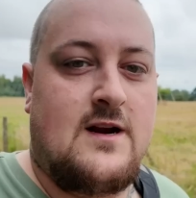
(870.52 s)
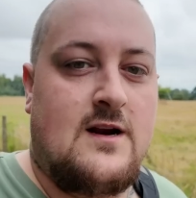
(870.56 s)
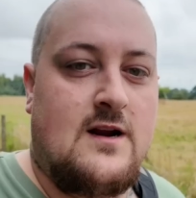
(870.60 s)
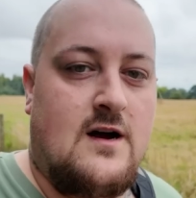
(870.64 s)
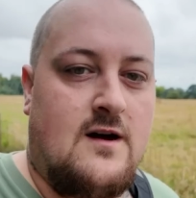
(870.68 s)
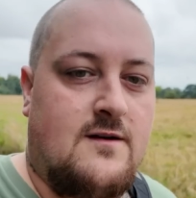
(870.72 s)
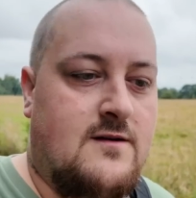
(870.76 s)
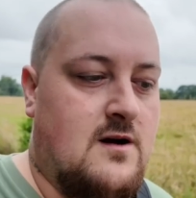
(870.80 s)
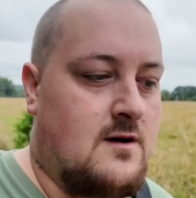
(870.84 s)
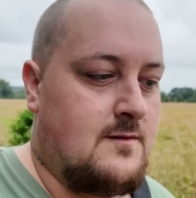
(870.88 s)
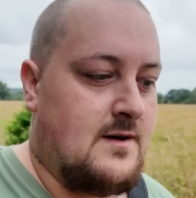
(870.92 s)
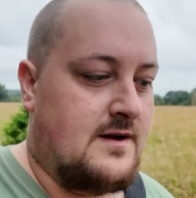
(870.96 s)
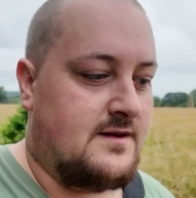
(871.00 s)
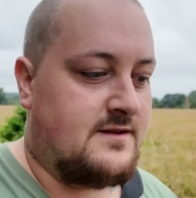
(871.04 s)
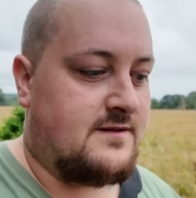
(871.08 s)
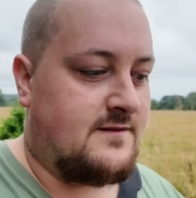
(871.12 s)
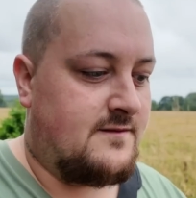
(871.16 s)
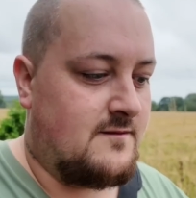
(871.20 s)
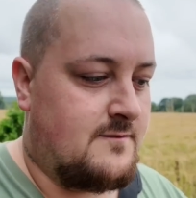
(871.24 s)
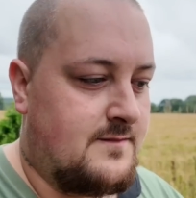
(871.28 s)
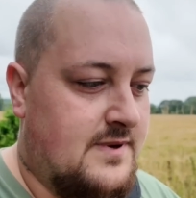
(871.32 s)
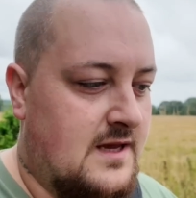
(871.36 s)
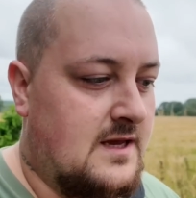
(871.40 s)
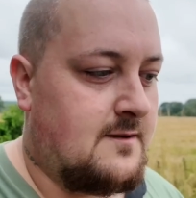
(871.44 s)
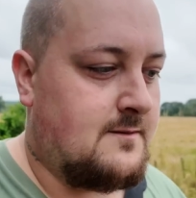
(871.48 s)
had a lot of comments
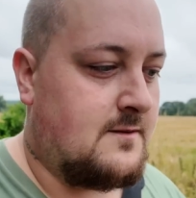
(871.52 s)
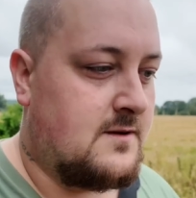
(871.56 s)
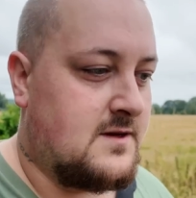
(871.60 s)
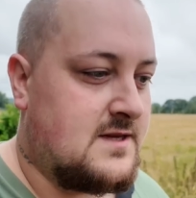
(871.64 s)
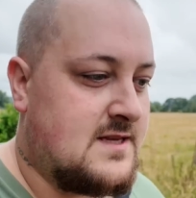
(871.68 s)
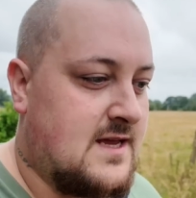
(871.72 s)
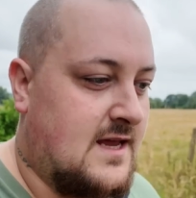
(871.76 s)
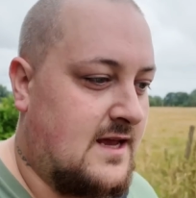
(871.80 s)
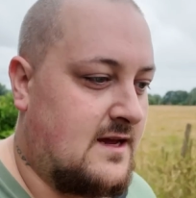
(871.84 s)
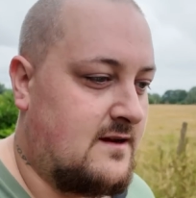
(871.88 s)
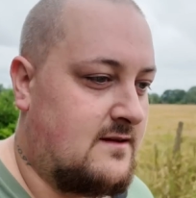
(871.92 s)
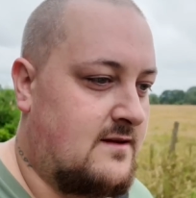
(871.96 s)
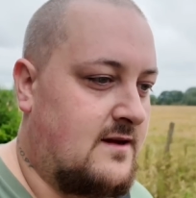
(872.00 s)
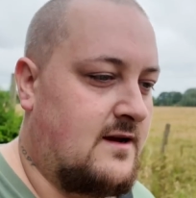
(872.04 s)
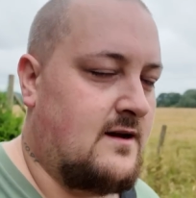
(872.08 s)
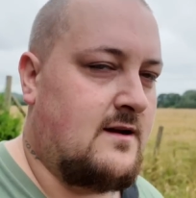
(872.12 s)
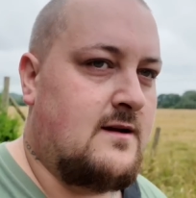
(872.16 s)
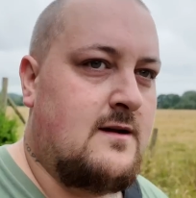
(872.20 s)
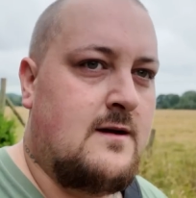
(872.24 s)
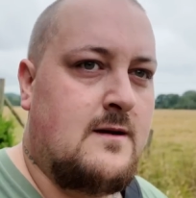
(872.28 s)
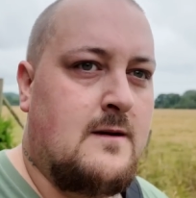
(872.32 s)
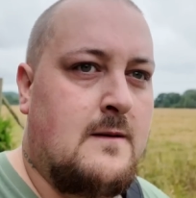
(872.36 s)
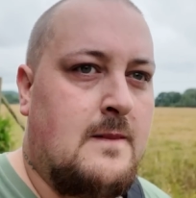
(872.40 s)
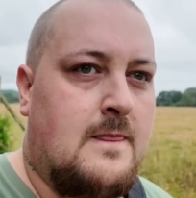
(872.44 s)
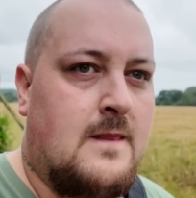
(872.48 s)
from people saying
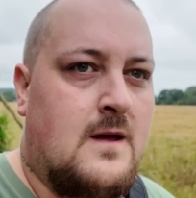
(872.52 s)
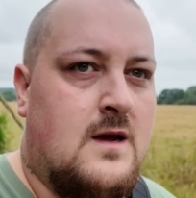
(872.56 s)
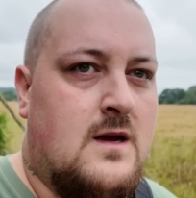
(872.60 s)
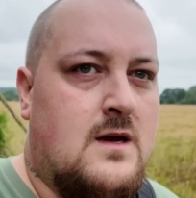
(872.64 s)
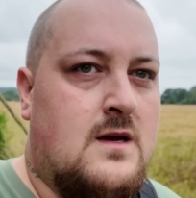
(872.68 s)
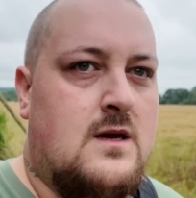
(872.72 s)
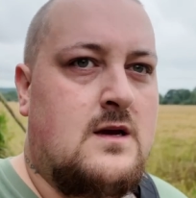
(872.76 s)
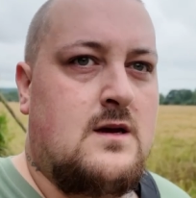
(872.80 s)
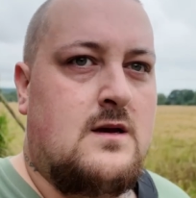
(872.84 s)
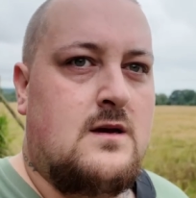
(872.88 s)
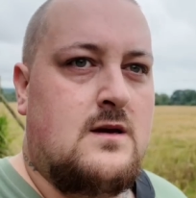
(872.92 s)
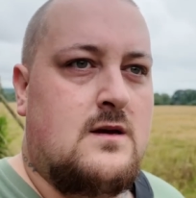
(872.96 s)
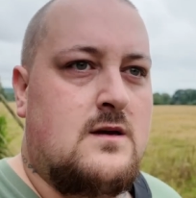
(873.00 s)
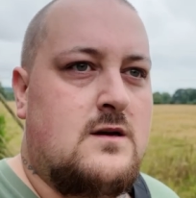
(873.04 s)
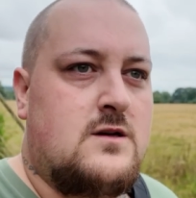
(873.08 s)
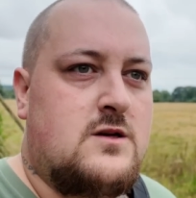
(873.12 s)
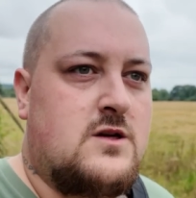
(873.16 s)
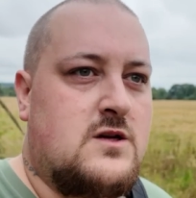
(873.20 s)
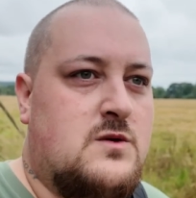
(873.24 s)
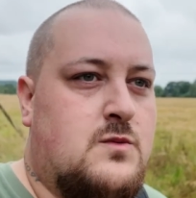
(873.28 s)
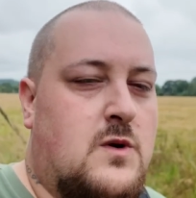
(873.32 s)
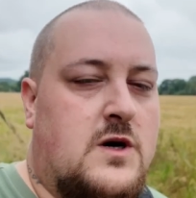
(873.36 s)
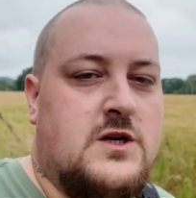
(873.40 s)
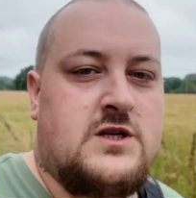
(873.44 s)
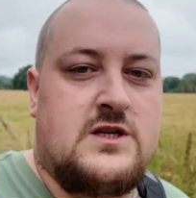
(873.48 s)
that
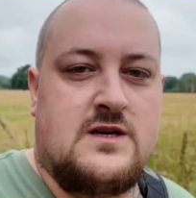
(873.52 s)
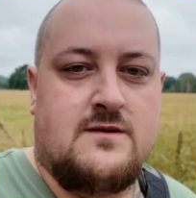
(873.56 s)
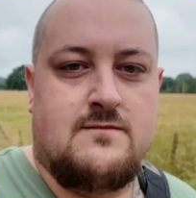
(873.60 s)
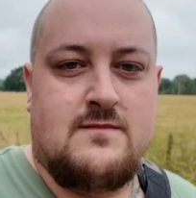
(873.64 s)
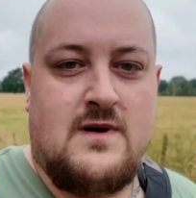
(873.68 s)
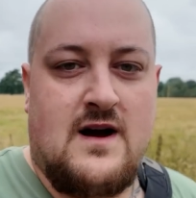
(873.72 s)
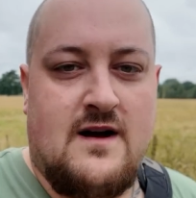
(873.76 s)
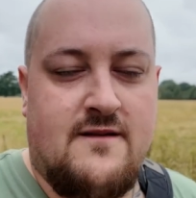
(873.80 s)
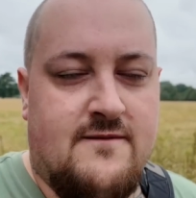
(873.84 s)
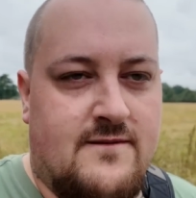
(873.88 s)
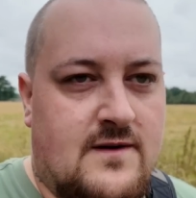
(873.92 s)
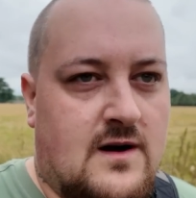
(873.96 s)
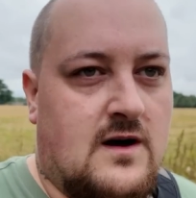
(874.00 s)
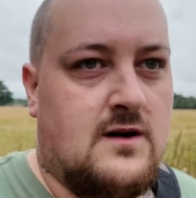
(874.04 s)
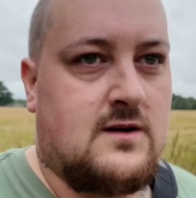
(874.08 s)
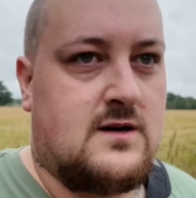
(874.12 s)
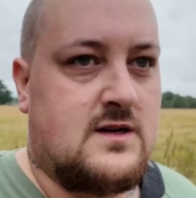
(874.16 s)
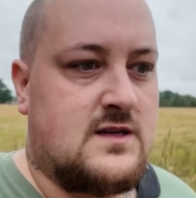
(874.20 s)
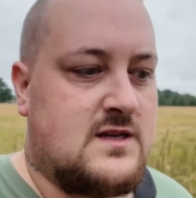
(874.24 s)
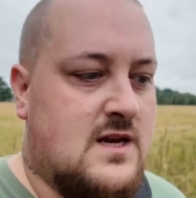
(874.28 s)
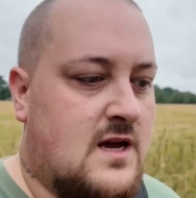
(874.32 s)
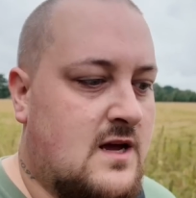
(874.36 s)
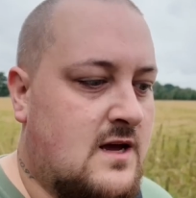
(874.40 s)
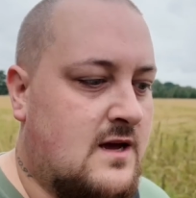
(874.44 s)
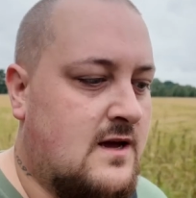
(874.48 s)
just watching my
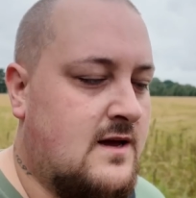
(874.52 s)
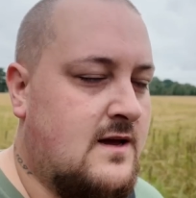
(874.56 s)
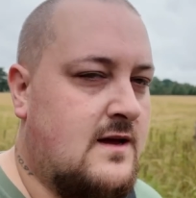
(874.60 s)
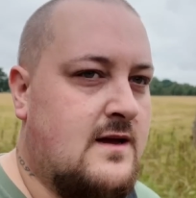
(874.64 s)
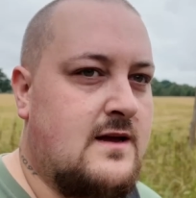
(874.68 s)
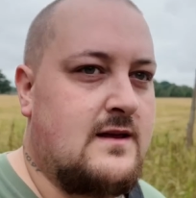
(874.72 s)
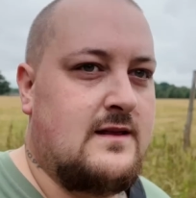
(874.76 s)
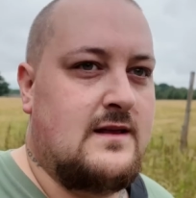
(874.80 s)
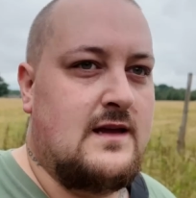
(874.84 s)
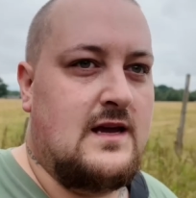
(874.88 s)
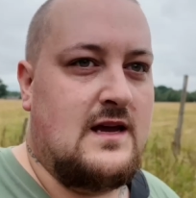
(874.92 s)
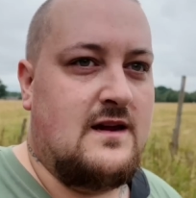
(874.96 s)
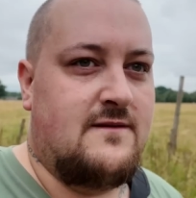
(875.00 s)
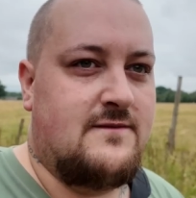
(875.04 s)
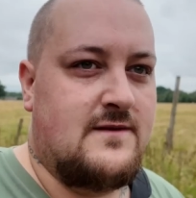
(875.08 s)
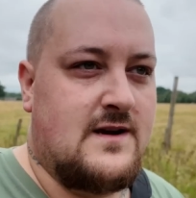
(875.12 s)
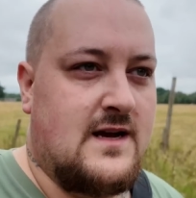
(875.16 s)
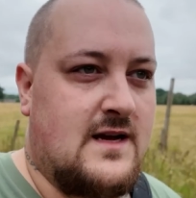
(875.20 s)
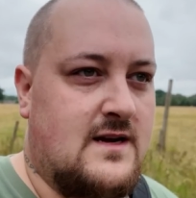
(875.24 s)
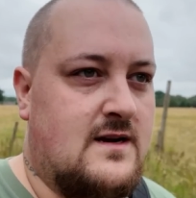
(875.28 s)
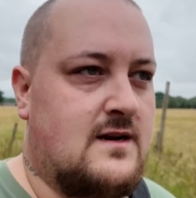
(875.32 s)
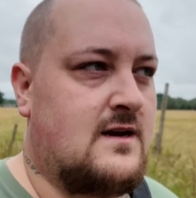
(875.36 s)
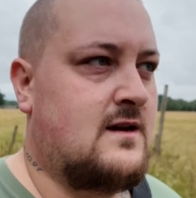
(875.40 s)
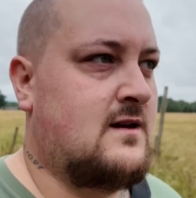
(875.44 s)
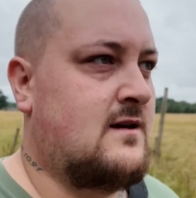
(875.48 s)
vlogs in the
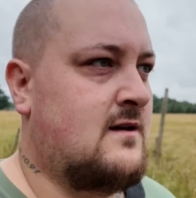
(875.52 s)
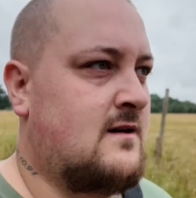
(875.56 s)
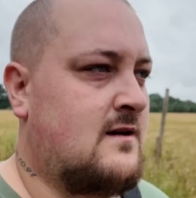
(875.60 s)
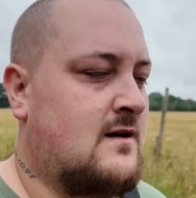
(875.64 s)
evening